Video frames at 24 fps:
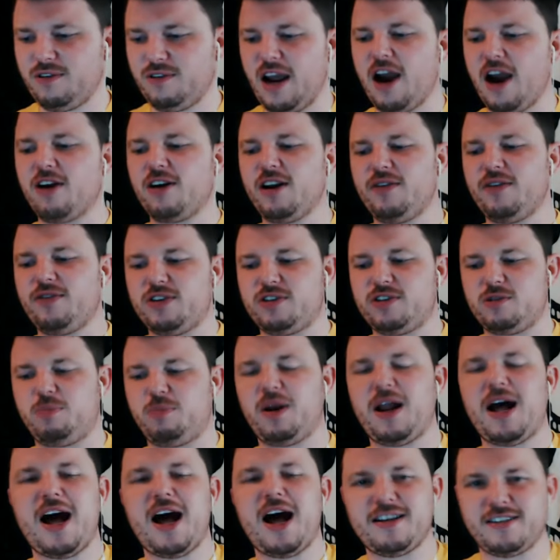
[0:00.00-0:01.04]
airlifted
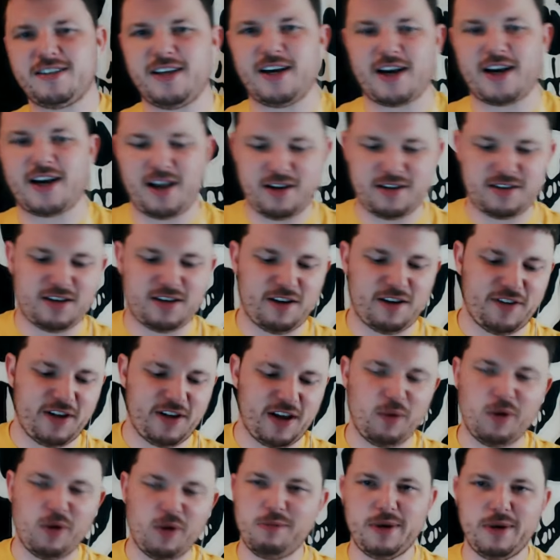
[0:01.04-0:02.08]
supplies and that kind of stuff in.
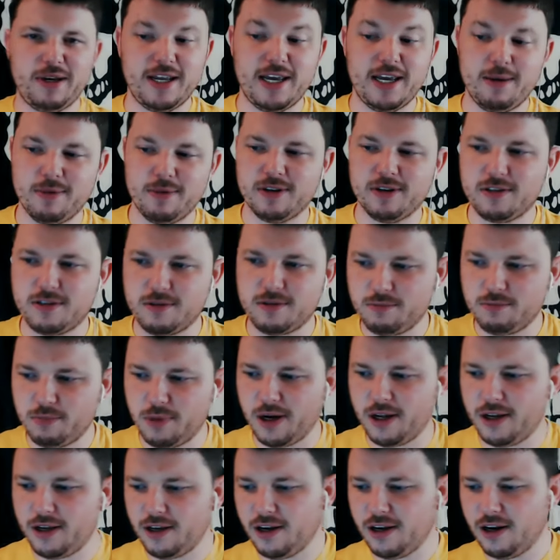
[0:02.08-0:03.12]
It wouldn't be demons,
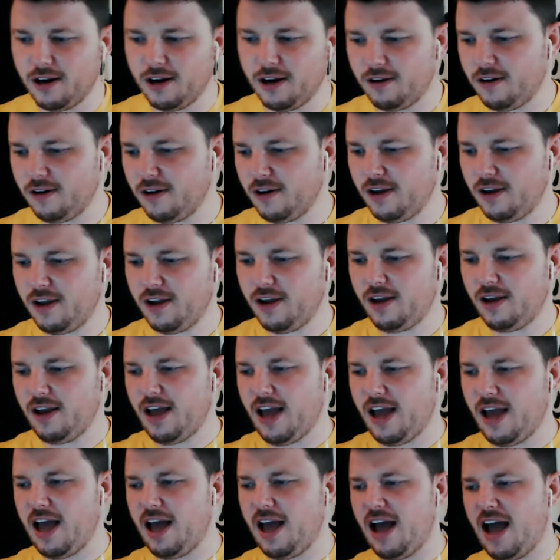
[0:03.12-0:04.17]
but
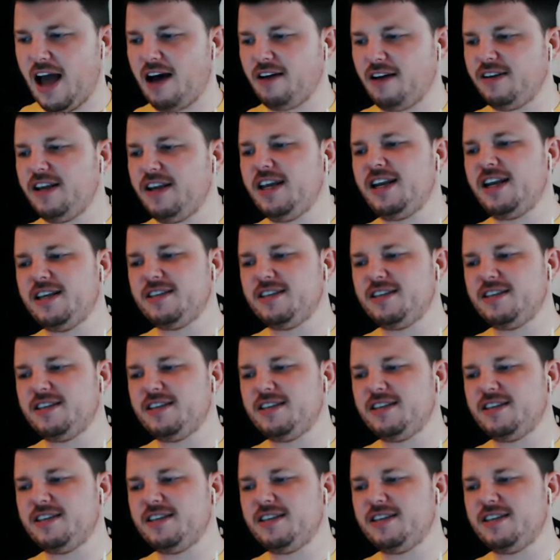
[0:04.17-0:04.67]
how neat